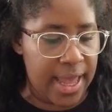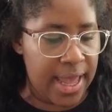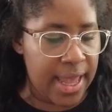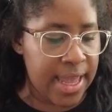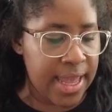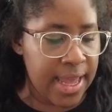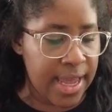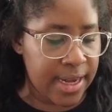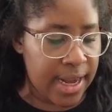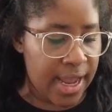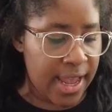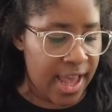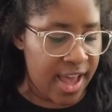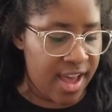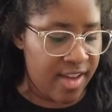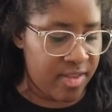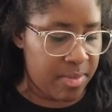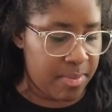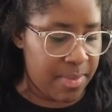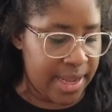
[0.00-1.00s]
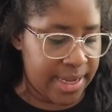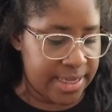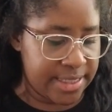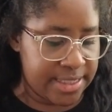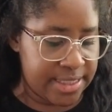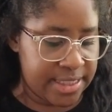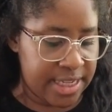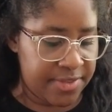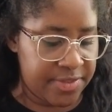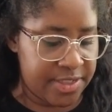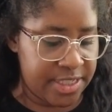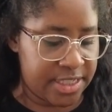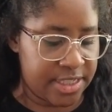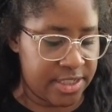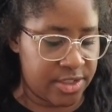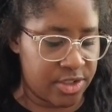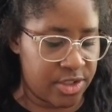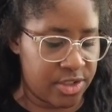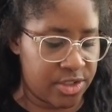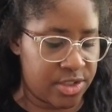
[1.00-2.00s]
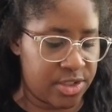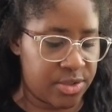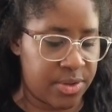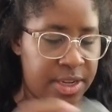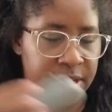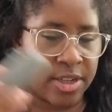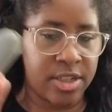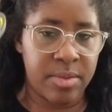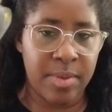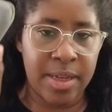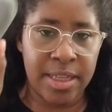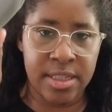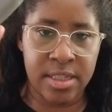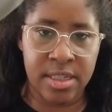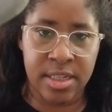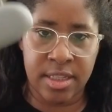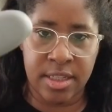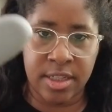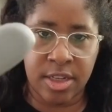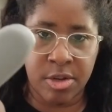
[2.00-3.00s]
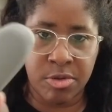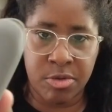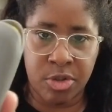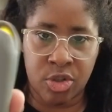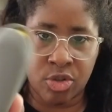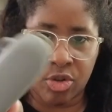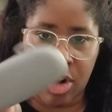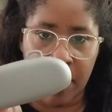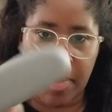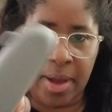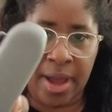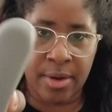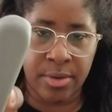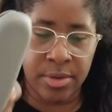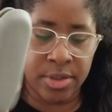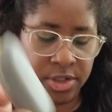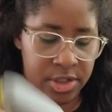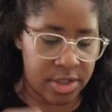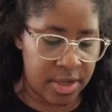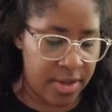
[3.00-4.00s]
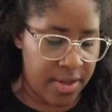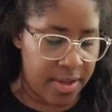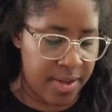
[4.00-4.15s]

and I have my safety scissors. So here's my silicone straw pouch.